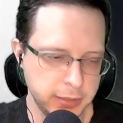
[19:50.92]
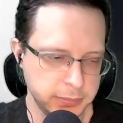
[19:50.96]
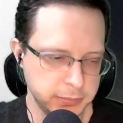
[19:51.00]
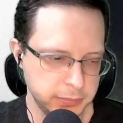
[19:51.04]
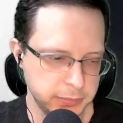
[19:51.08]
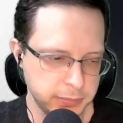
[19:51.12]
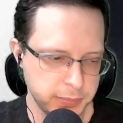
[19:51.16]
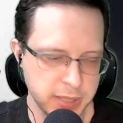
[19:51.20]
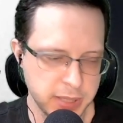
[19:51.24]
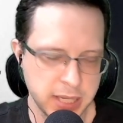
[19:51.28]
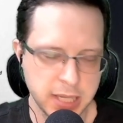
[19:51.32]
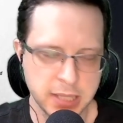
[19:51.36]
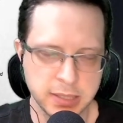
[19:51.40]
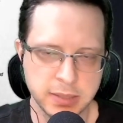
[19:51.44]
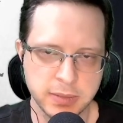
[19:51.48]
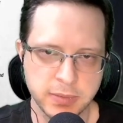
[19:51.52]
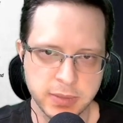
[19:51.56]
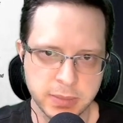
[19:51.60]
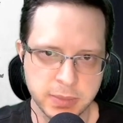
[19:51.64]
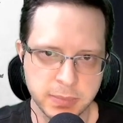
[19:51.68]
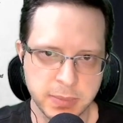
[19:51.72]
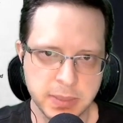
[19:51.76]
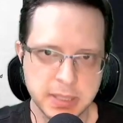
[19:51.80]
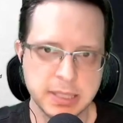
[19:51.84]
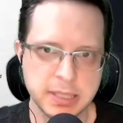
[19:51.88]
because of the
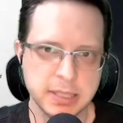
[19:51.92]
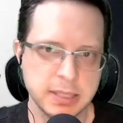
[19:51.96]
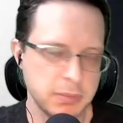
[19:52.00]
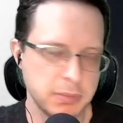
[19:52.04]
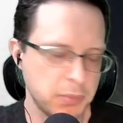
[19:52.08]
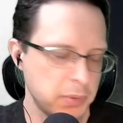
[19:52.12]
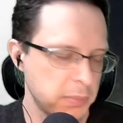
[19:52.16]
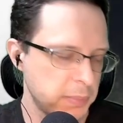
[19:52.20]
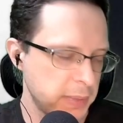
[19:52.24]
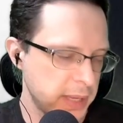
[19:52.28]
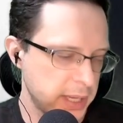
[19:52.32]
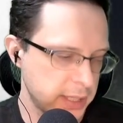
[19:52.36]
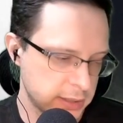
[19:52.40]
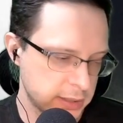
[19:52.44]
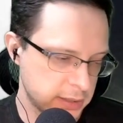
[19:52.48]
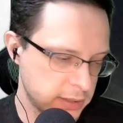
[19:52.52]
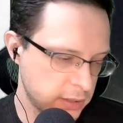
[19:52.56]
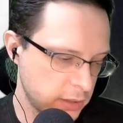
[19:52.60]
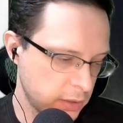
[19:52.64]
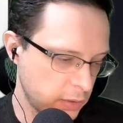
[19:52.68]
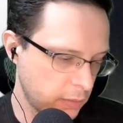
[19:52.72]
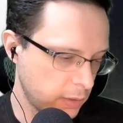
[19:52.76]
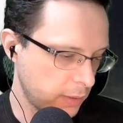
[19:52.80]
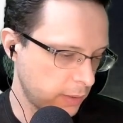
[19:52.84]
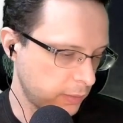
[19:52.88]
species that we picked.
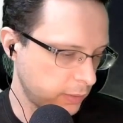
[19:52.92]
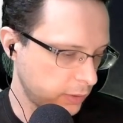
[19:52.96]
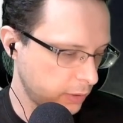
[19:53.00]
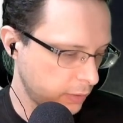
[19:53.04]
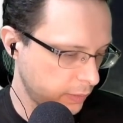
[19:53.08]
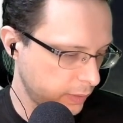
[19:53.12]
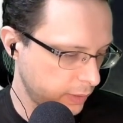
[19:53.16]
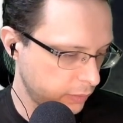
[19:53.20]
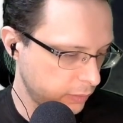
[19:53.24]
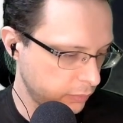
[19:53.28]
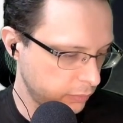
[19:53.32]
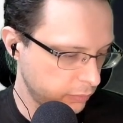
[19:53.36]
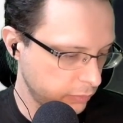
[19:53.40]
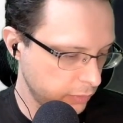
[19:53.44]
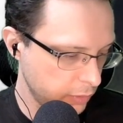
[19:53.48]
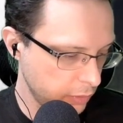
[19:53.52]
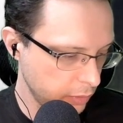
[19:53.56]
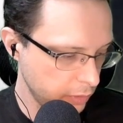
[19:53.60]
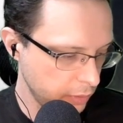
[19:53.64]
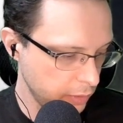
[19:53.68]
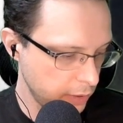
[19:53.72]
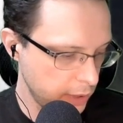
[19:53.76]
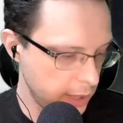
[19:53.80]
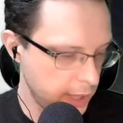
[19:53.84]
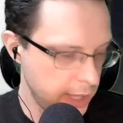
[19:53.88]
So I'm going to go ahead and
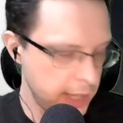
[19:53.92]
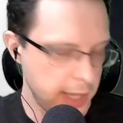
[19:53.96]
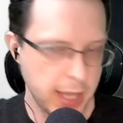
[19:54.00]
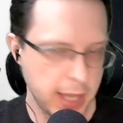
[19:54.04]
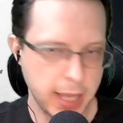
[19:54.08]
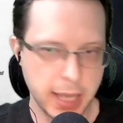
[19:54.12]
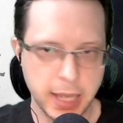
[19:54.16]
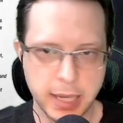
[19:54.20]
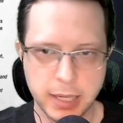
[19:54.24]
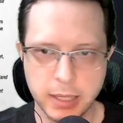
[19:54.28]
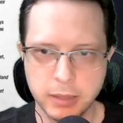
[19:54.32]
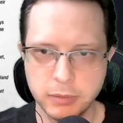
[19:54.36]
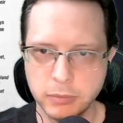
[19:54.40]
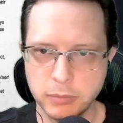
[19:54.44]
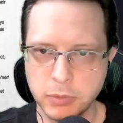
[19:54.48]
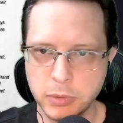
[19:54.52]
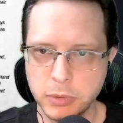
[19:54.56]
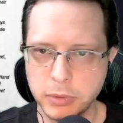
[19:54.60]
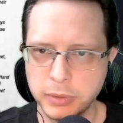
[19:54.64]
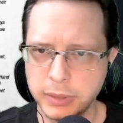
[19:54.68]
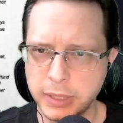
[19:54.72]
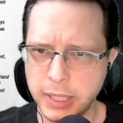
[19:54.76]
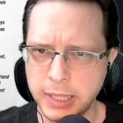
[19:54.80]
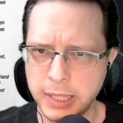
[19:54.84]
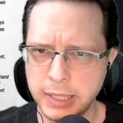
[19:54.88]
roll. And I
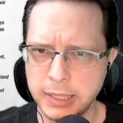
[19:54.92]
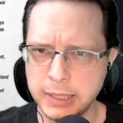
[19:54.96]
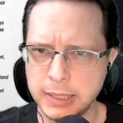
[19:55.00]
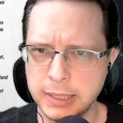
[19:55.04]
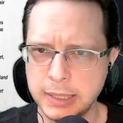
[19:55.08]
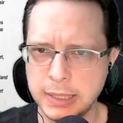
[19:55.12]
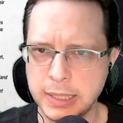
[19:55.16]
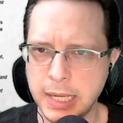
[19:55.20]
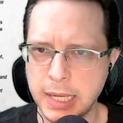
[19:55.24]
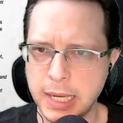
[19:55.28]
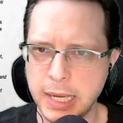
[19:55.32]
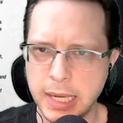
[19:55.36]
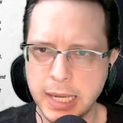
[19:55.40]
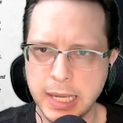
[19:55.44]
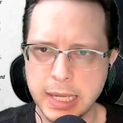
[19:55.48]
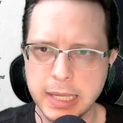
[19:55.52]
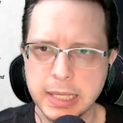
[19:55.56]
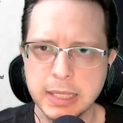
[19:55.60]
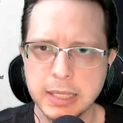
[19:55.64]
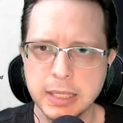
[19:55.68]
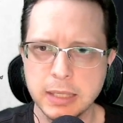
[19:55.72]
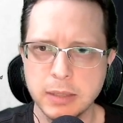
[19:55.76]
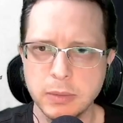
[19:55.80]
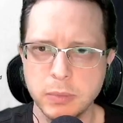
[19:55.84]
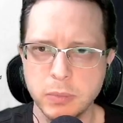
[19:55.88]
rolled a
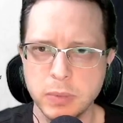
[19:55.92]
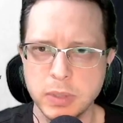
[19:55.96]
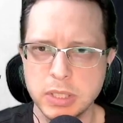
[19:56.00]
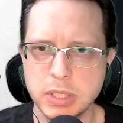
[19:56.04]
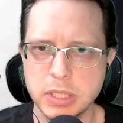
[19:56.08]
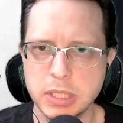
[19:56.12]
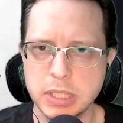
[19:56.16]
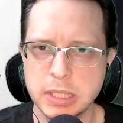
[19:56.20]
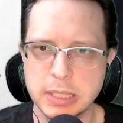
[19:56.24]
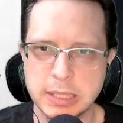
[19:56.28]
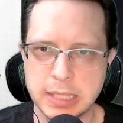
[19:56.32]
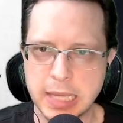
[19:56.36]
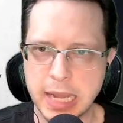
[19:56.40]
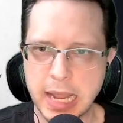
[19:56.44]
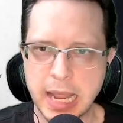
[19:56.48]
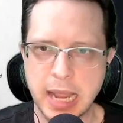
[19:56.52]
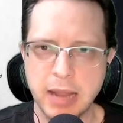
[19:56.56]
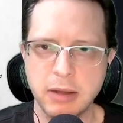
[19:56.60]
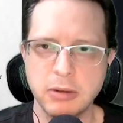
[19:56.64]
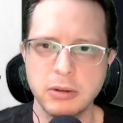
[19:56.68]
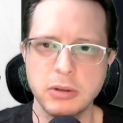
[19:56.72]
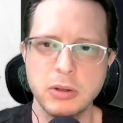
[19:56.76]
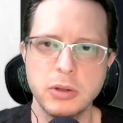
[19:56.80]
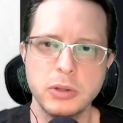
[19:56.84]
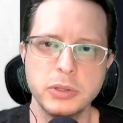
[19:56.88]
9, which is
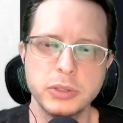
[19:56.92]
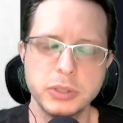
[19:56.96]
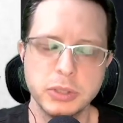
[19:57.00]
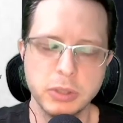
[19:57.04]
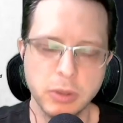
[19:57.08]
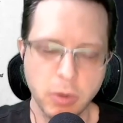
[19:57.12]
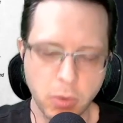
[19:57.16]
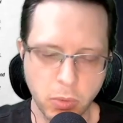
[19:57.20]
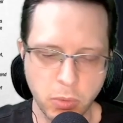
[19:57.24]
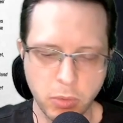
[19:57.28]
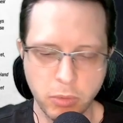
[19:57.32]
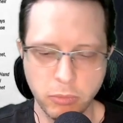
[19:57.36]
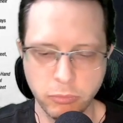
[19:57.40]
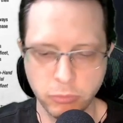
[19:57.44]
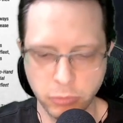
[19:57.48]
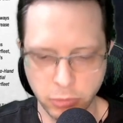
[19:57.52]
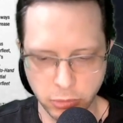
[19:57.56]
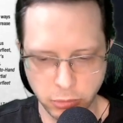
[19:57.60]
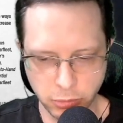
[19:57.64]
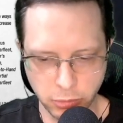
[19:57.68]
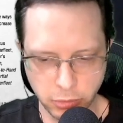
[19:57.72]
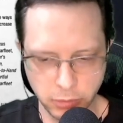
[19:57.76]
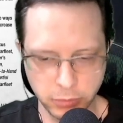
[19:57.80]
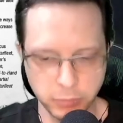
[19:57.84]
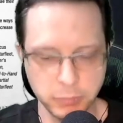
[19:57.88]
agriculture or
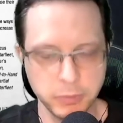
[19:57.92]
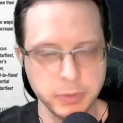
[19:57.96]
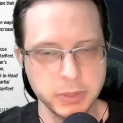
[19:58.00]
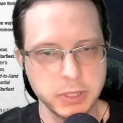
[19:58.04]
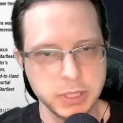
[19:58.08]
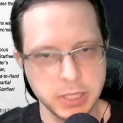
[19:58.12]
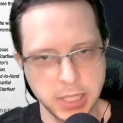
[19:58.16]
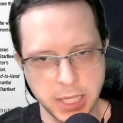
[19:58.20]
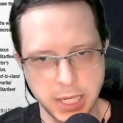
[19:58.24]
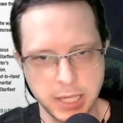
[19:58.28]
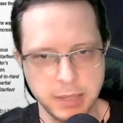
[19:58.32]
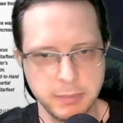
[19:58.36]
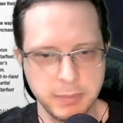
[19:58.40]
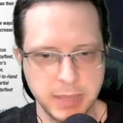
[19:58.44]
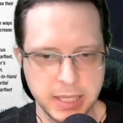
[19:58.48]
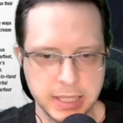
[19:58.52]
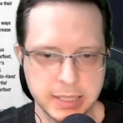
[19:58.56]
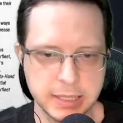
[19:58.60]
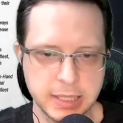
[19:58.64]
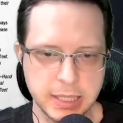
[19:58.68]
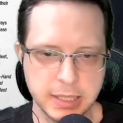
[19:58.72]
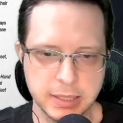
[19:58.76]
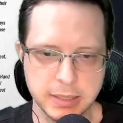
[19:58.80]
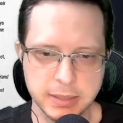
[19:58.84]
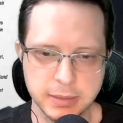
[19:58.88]
rural, which kind of makes
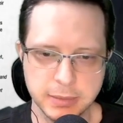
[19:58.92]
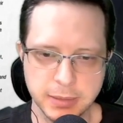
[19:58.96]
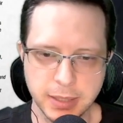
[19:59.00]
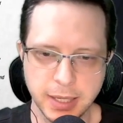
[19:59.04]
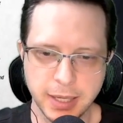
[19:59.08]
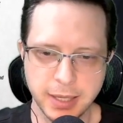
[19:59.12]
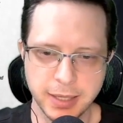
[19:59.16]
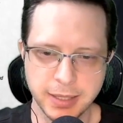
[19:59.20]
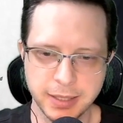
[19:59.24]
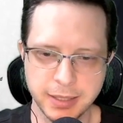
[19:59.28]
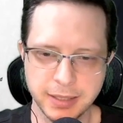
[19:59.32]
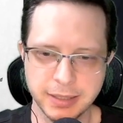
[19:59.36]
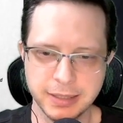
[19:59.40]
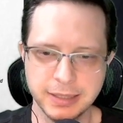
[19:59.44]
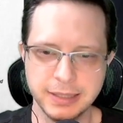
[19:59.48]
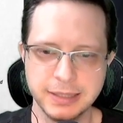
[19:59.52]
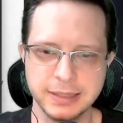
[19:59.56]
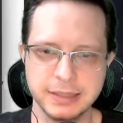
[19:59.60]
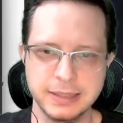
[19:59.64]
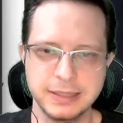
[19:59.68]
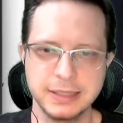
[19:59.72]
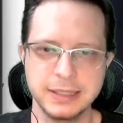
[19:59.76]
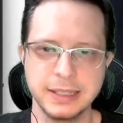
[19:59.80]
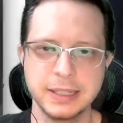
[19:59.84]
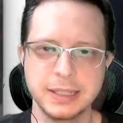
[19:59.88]
sense.
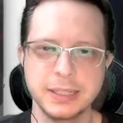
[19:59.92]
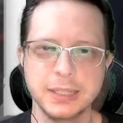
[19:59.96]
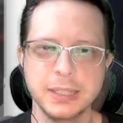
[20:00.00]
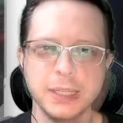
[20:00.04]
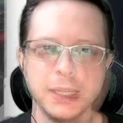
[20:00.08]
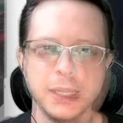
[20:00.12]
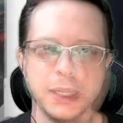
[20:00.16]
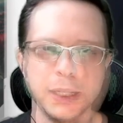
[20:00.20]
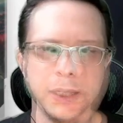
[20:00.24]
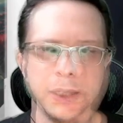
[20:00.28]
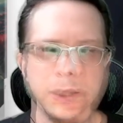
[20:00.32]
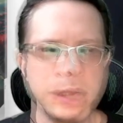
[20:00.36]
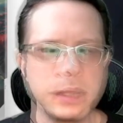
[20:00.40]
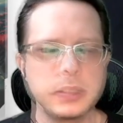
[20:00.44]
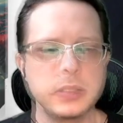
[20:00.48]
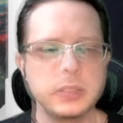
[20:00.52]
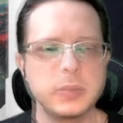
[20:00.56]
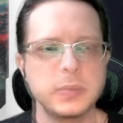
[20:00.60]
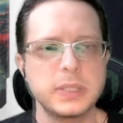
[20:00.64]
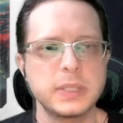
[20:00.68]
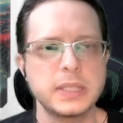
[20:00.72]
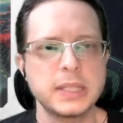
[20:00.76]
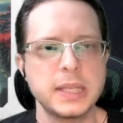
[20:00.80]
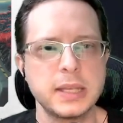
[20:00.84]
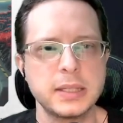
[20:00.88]
So
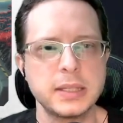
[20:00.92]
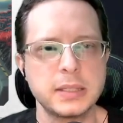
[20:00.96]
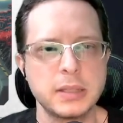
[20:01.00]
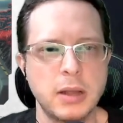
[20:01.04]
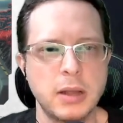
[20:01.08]
it says